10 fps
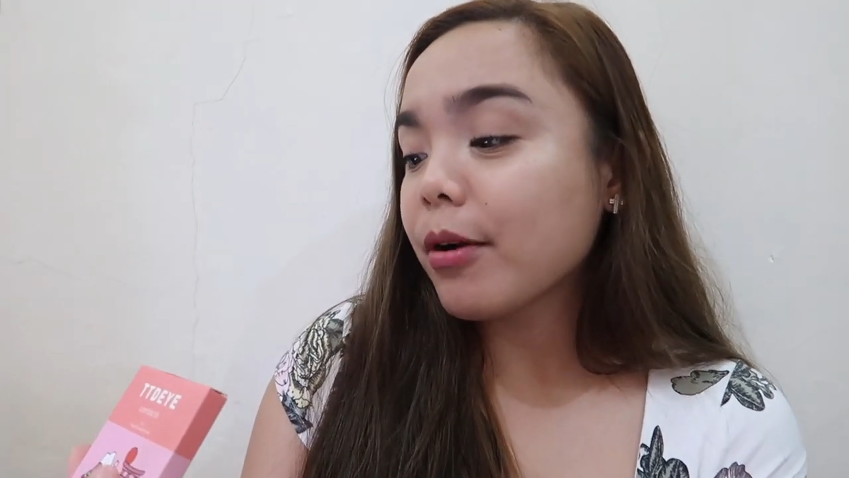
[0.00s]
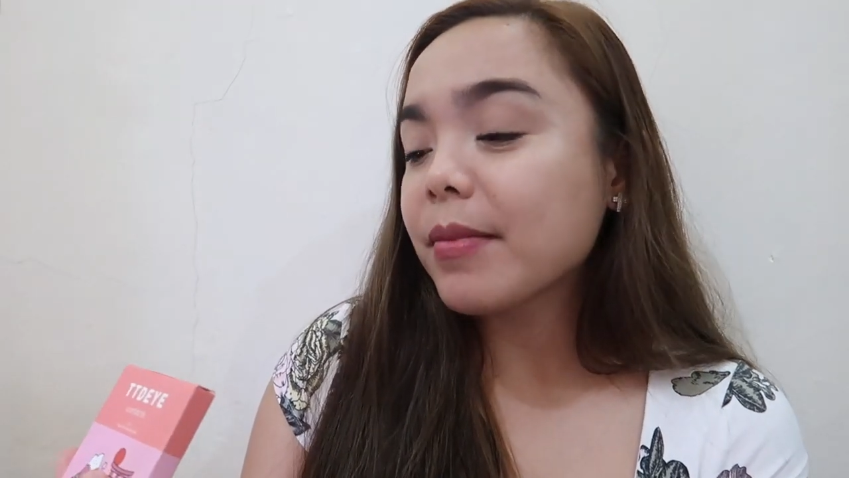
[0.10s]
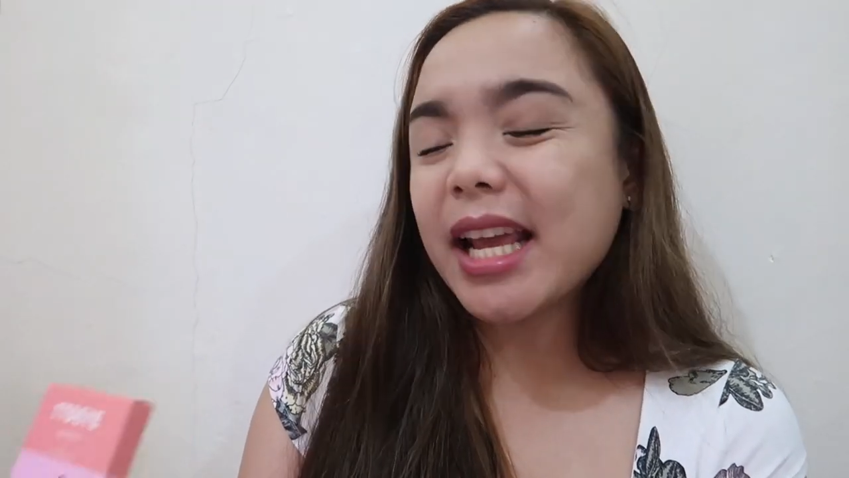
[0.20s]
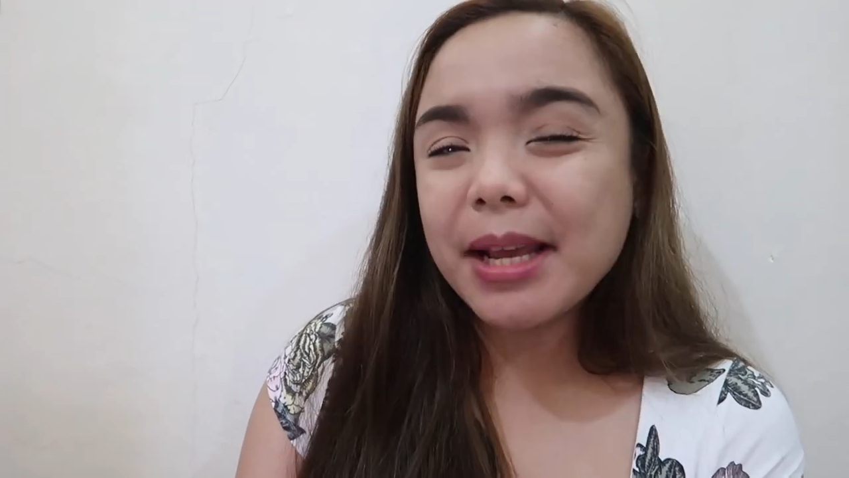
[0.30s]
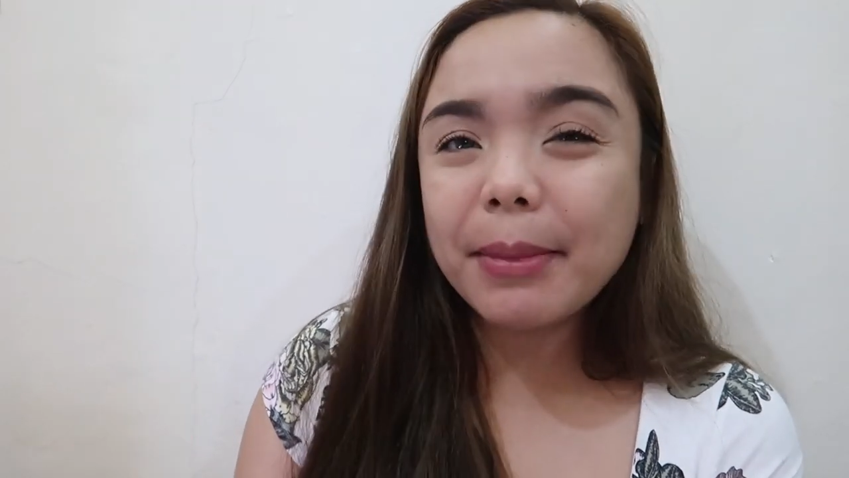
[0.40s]
from
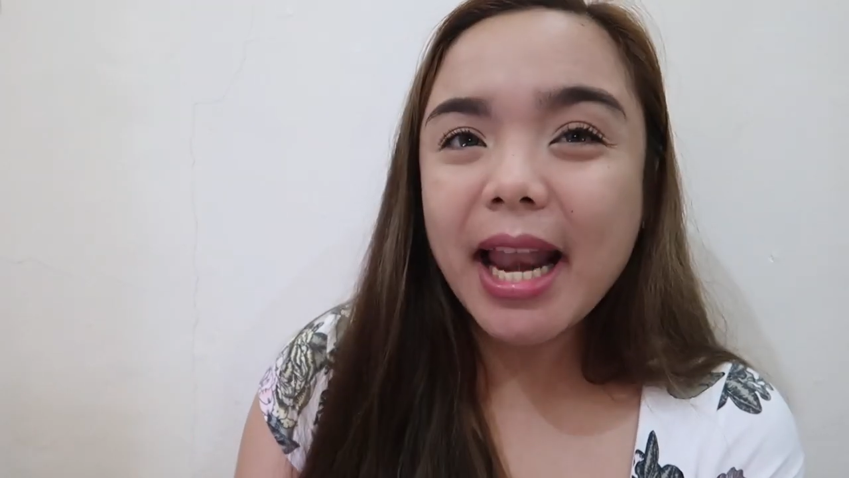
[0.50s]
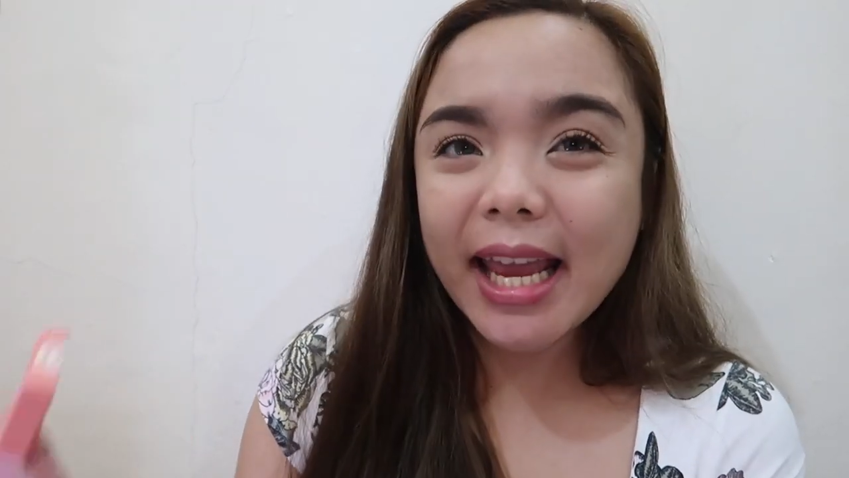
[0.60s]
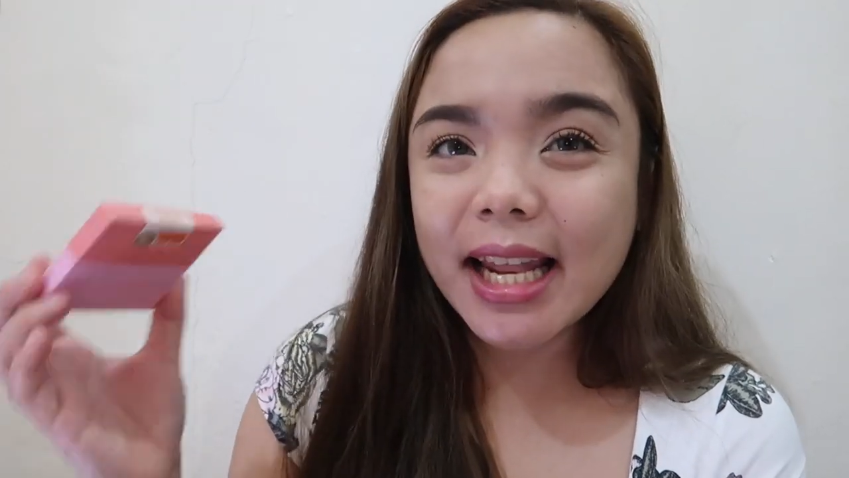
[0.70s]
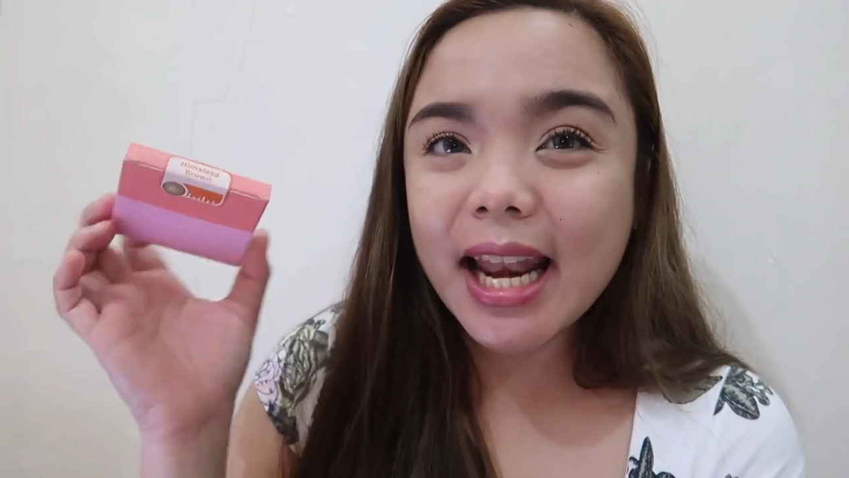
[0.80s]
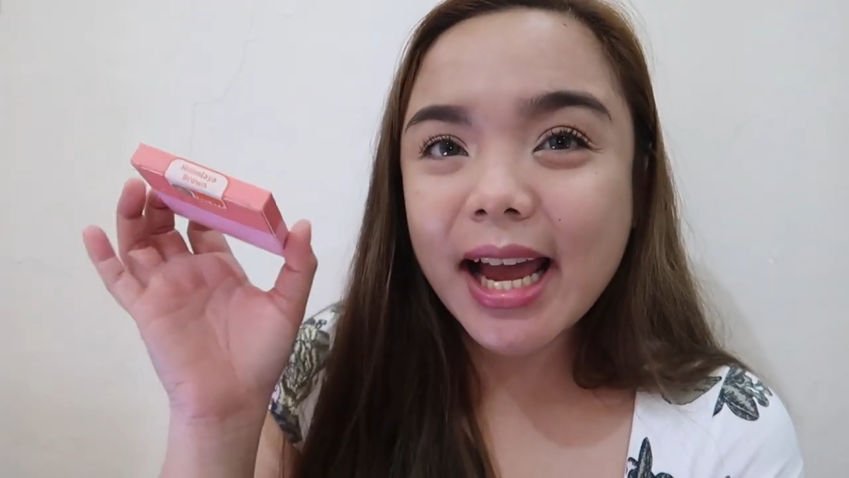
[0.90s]
the
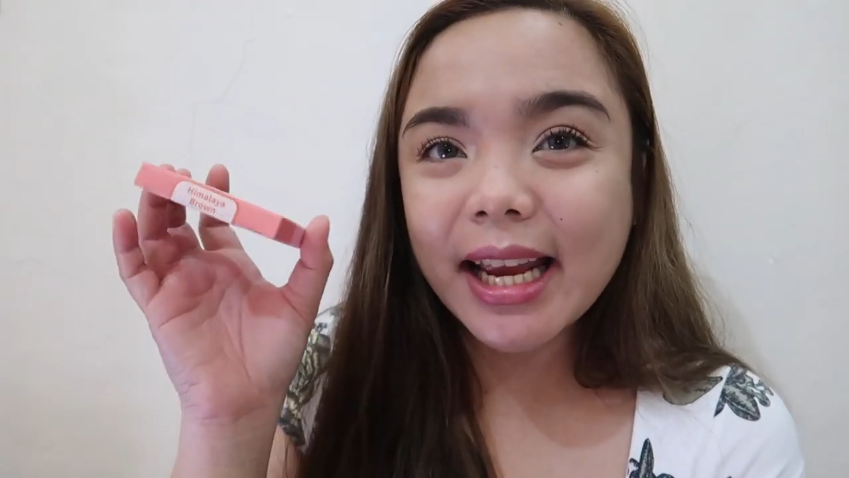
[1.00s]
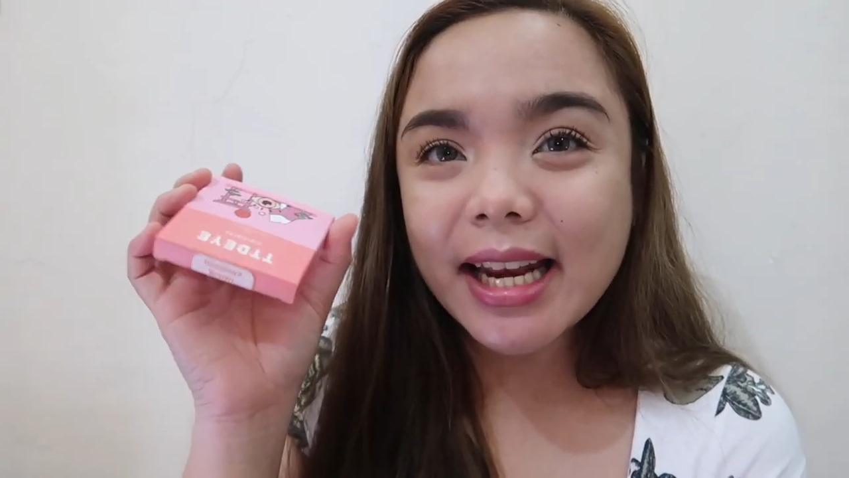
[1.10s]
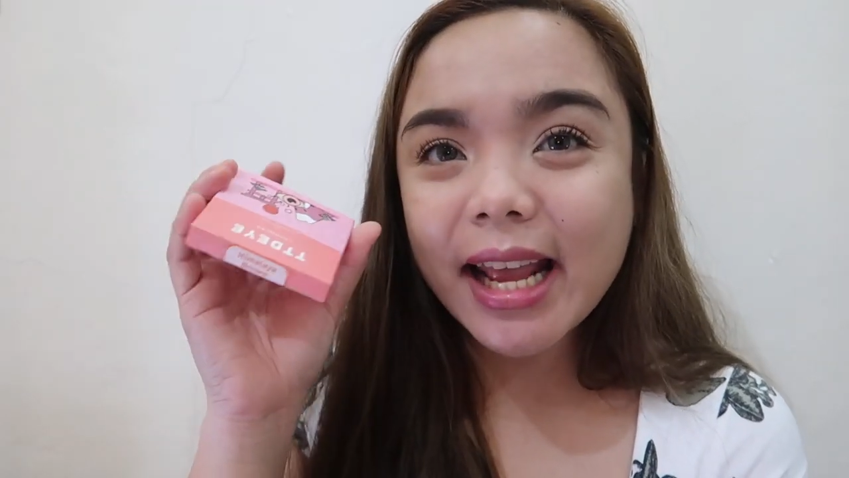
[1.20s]
Himalaya line.